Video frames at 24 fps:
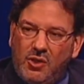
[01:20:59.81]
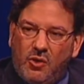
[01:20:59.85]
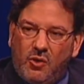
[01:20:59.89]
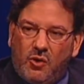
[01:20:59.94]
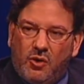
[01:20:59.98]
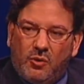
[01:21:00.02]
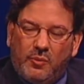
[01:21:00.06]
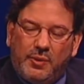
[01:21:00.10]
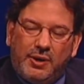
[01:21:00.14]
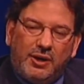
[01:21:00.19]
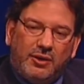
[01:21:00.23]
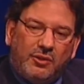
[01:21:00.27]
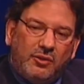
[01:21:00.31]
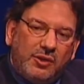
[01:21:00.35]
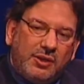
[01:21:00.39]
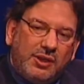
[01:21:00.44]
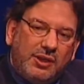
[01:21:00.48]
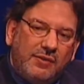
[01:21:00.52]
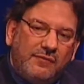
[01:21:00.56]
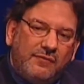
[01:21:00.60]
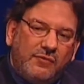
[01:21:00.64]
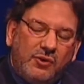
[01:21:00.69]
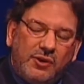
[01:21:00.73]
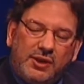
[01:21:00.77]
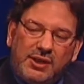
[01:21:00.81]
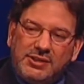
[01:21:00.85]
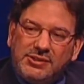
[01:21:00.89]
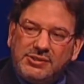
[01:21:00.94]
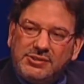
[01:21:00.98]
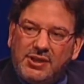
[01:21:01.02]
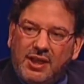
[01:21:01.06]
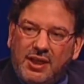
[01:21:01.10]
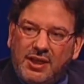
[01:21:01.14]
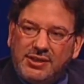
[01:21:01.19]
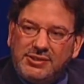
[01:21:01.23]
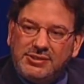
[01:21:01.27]
or we are looking for
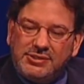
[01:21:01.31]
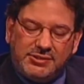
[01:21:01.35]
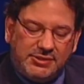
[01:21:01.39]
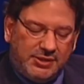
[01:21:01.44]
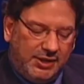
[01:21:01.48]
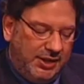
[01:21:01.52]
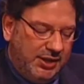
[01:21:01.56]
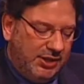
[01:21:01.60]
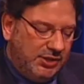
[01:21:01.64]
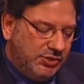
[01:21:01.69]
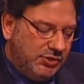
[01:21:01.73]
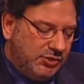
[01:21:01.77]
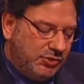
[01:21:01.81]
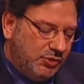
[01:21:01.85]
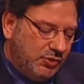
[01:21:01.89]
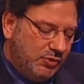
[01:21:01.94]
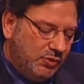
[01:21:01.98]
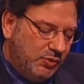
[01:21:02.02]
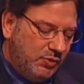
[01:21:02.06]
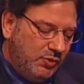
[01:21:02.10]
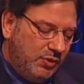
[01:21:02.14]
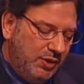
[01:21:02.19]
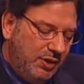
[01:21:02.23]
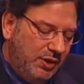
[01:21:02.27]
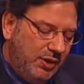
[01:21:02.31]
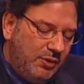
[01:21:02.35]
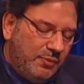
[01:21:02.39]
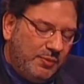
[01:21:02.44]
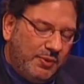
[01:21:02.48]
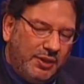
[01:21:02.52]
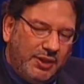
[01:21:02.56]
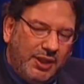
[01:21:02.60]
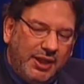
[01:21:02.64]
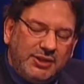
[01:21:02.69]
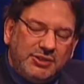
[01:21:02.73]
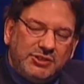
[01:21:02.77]
insights into
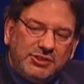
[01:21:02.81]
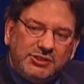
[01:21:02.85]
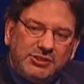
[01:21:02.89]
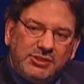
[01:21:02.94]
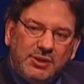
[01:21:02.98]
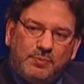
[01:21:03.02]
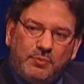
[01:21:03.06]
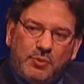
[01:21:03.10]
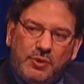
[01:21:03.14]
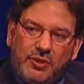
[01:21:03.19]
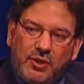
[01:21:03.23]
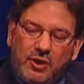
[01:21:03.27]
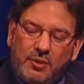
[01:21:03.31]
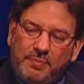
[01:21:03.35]
relationship with our